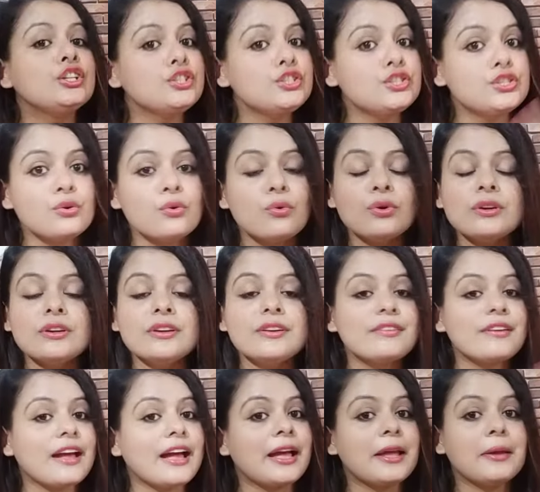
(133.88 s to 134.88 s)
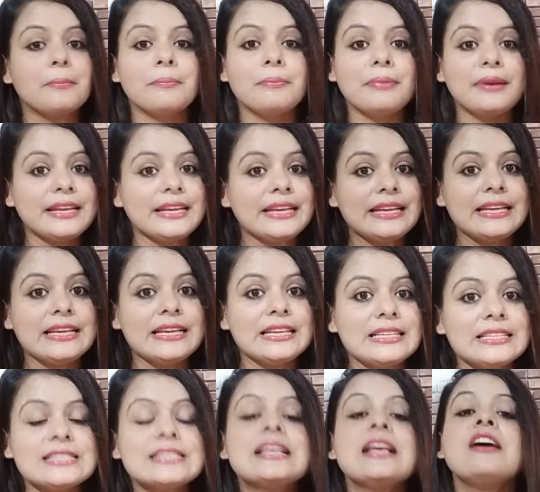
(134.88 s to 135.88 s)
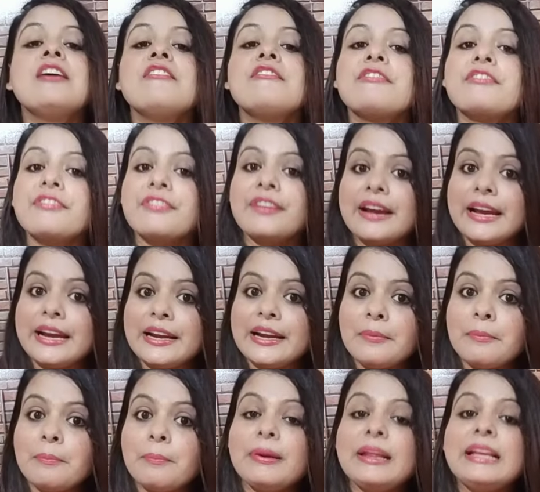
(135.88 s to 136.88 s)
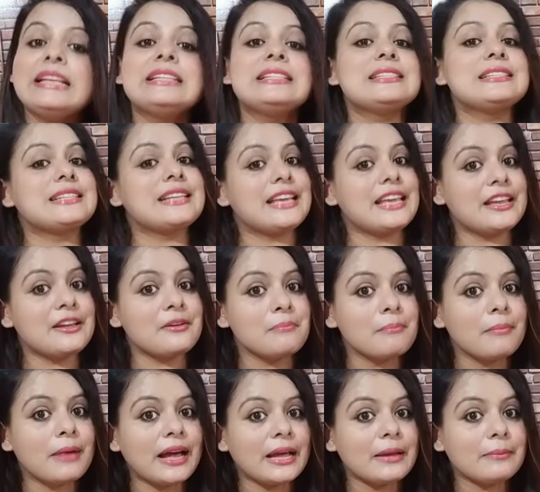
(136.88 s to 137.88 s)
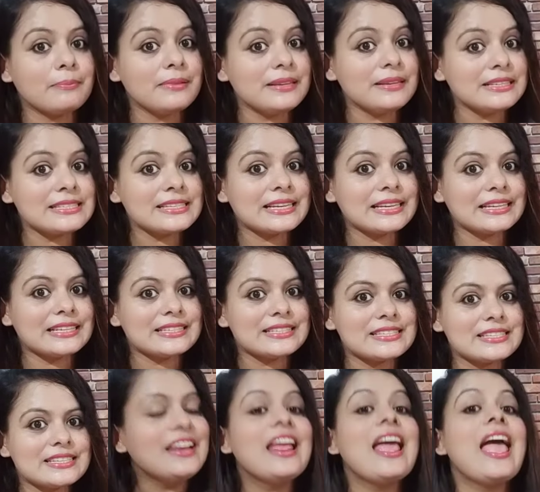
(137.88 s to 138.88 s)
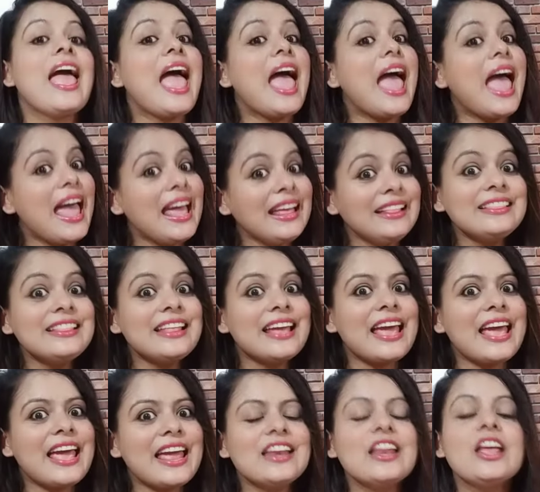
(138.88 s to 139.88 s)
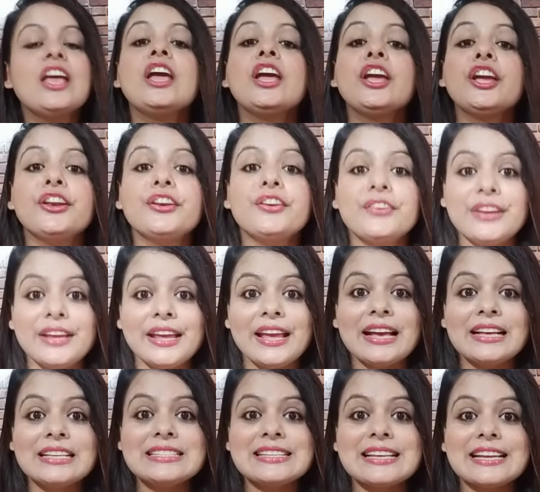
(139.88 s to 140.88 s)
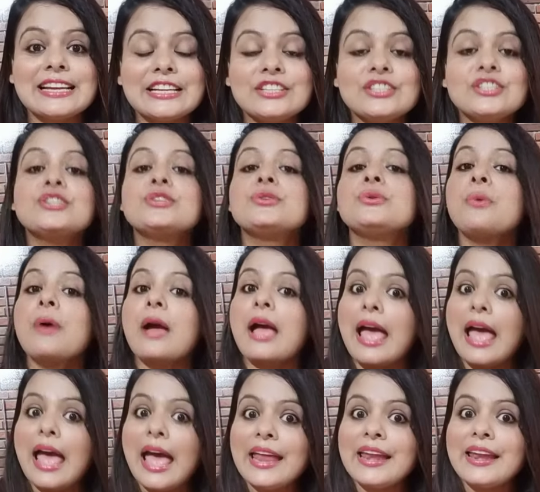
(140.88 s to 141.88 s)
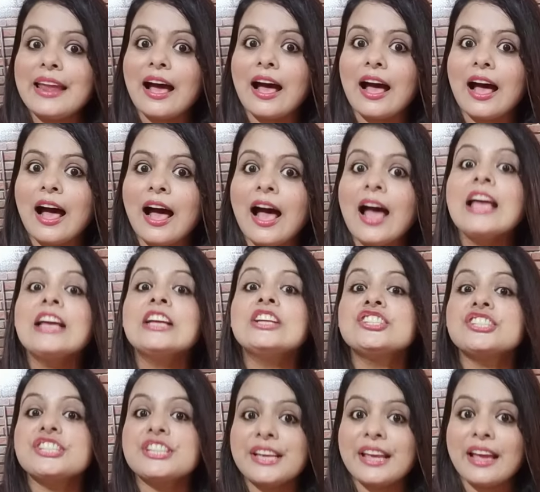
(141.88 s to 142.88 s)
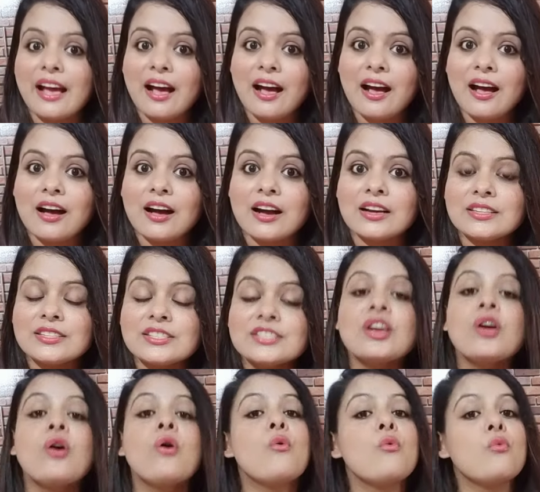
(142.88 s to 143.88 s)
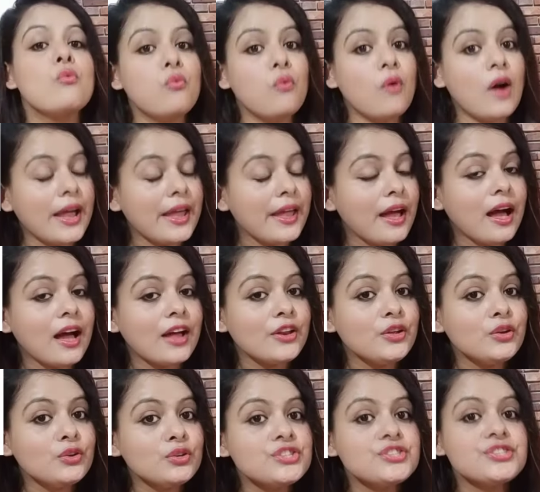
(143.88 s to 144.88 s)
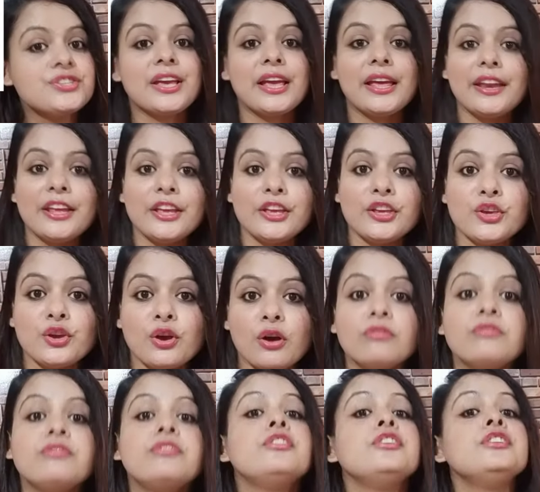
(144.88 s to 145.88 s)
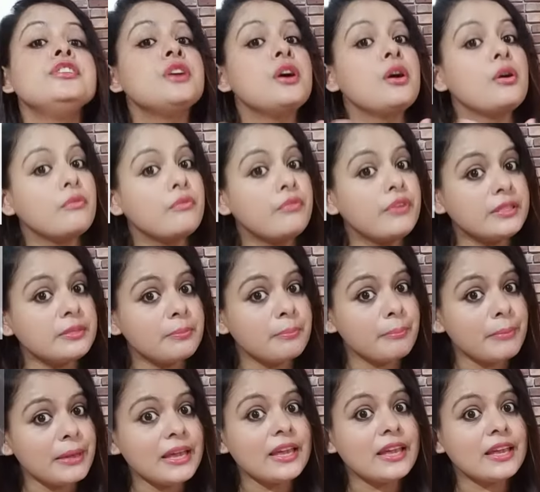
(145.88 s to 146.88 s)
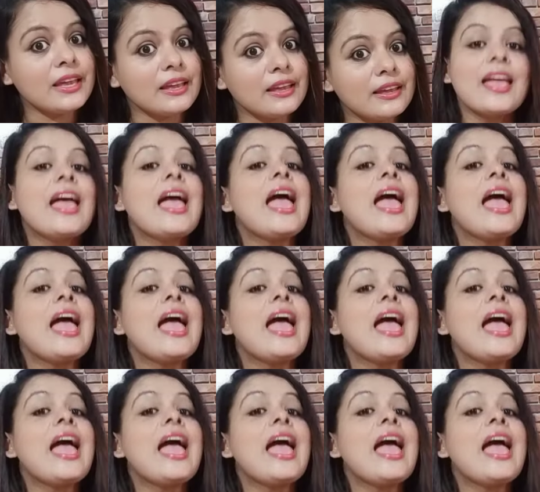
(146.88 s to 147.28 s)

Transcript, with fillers: Don't cry, please. Friend, please take my biscuit. And then Ria said to Anna, she asked, Why are you sharing your food with me?